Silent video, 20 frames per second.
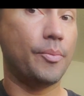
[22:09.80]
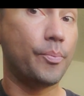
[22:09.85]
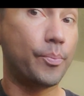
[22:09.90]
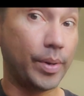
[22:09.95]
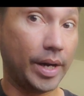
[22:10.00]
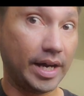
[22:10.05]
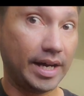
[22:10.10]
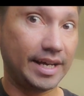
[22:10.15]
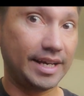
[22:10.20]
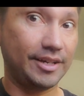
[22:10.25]

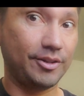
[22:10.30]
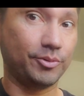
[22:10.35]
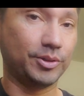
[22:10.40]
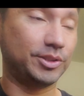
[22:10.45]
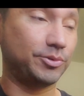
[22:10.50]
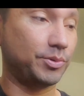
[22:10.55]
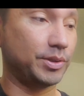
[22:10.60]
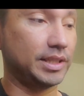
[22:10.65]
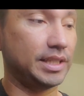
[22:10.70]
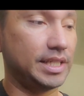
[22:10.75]
But
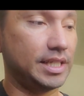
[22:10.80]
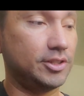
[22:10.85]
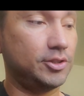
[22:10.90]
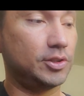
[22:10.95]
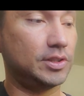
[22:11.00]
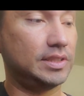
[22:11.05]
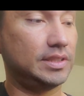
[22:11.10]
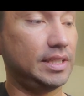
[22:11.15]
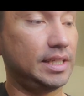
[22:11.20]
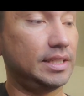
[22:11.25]
what's really
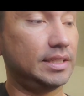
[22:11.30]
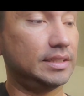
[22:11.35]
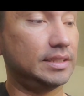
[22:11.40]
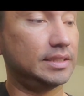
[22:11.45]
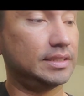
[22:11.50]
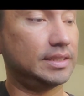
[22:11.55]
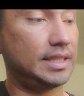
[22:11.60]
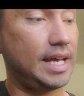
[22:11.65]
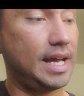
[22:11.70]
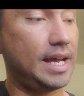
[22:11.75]
interesting
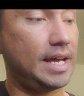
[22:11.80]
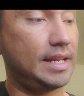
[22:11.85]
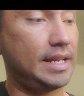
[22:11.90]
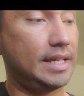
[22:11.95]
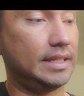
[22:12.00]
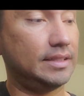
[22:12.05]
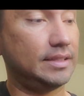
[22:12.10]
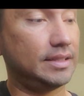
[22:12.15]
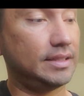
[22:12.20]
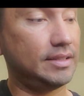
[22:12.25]
is that
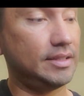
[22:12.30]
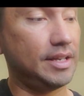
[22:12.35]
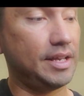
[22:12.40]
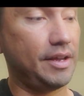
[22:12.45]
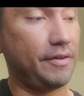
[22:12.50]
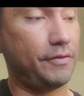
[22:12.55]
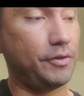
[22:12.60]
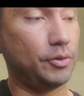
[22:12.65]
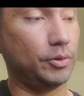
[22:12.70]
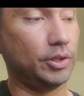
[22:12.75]

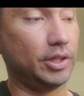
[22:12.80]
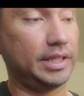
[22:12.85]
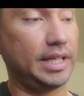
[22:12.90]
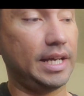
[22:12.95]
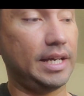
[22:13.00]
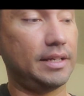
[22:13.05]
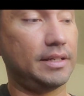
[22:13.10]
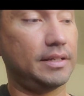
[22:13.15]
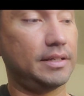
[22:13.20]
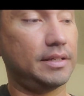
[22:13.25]
if you look
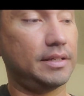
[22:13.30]
at,